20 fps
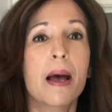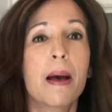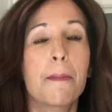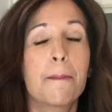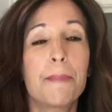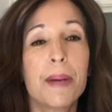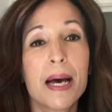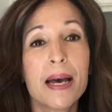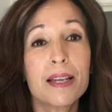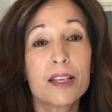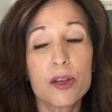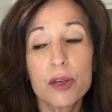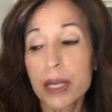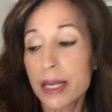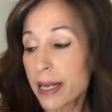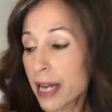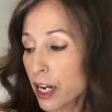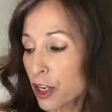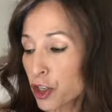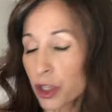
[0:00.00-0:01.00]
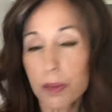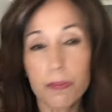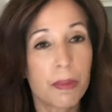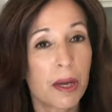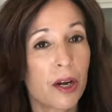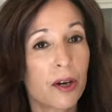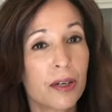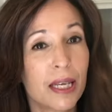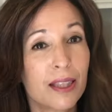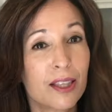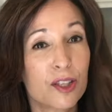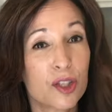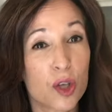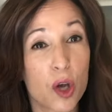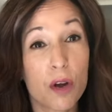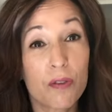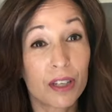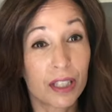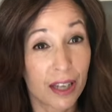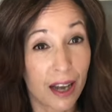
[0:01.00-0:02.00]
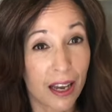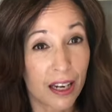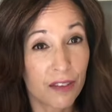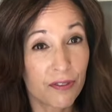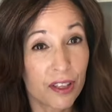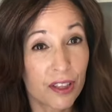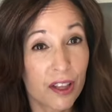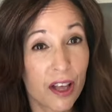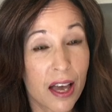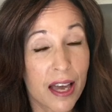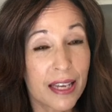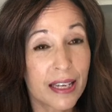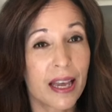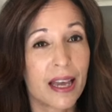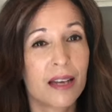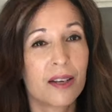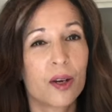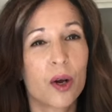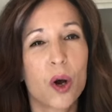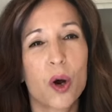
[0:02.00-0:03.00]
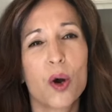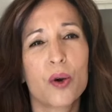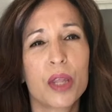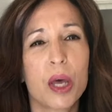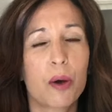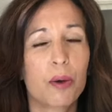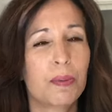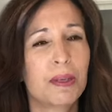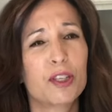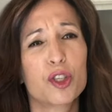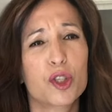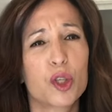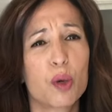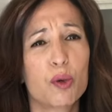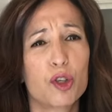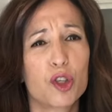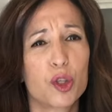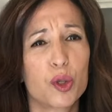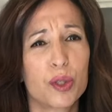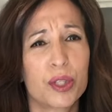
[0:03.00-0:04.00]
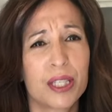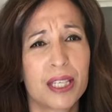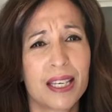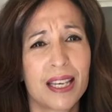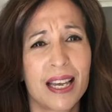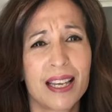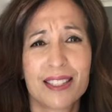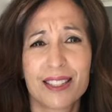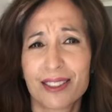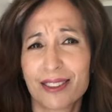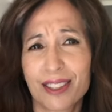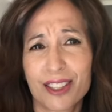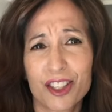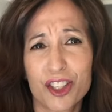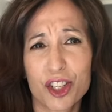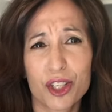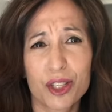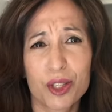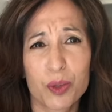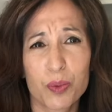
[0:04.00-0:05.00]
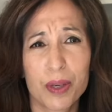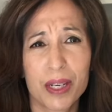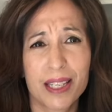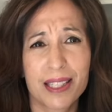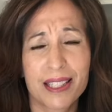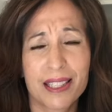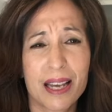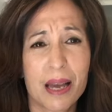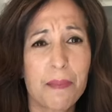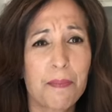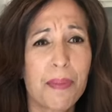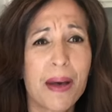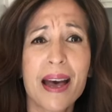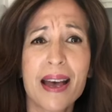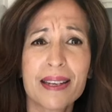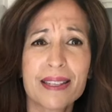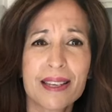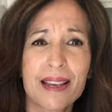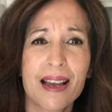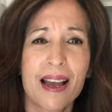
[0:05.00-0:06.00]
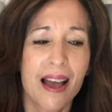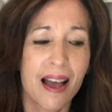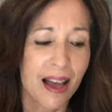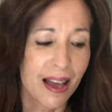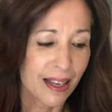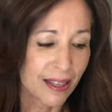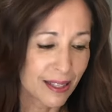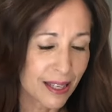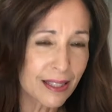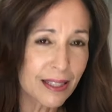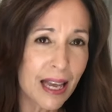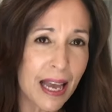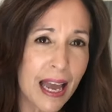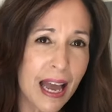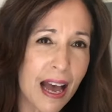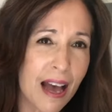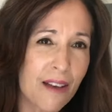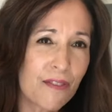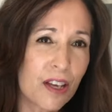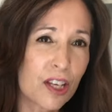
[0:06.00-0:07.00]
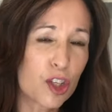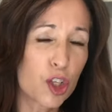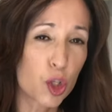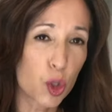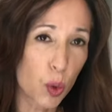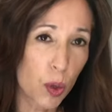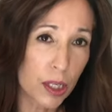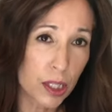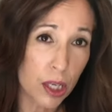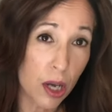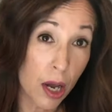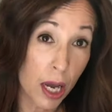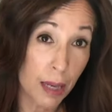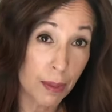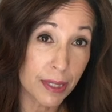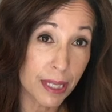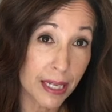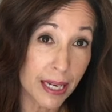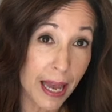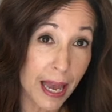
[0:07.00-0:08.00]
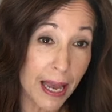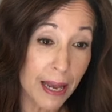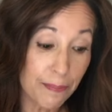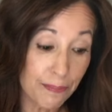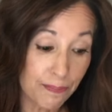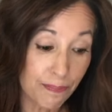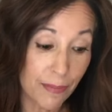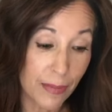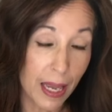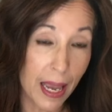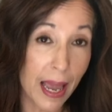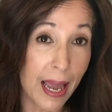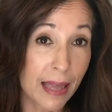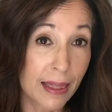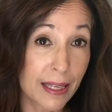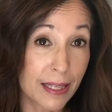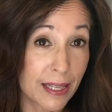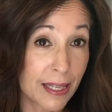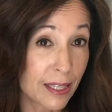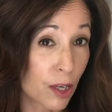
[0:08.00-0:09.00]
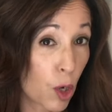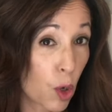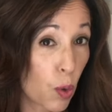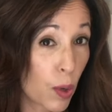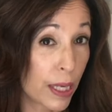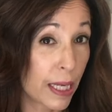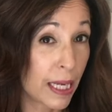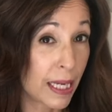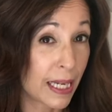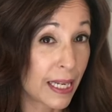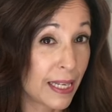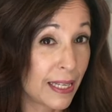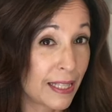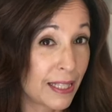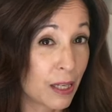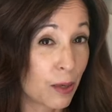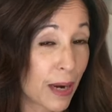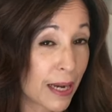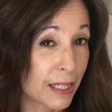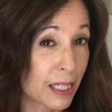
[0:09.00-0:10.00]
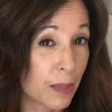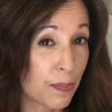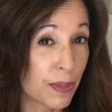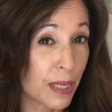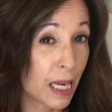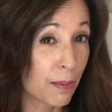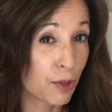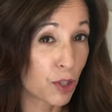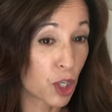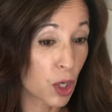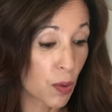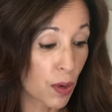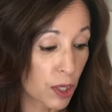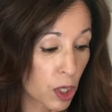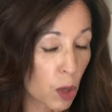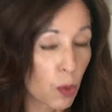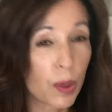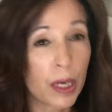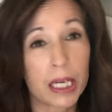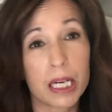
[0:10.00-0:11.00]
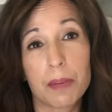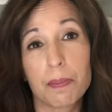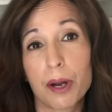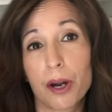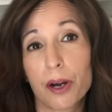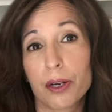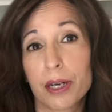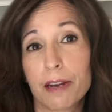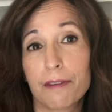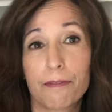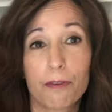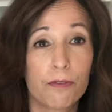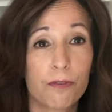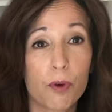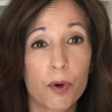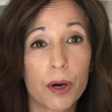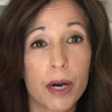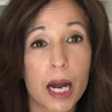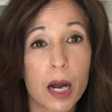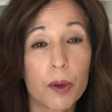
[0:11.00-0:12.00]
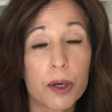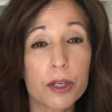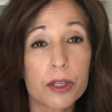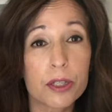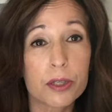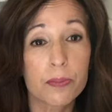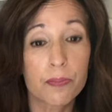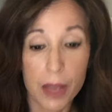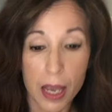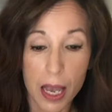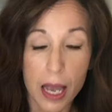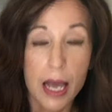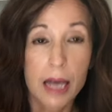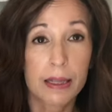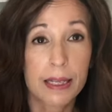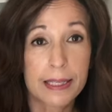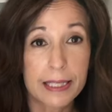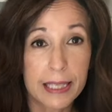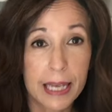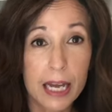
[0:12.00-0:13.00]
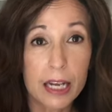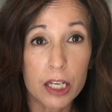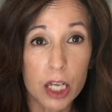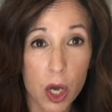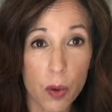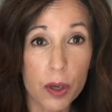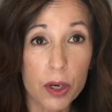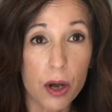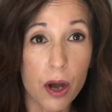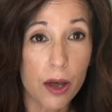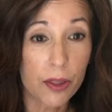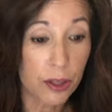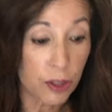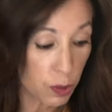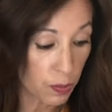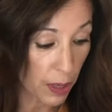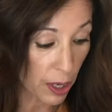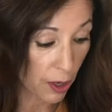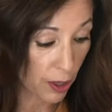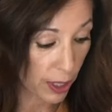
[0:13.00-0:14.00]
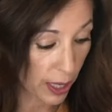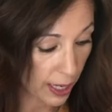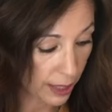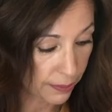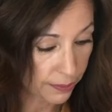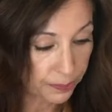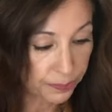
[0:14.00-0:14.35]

But you can actually marinate this overnight if you'd like, and oh, that would be so juicy and delicious when it's done. But since I have short time today, and this is a quick and easy recipe I'm showing you, we're gonna marinate for 4 hours. Let's get going on this marinade.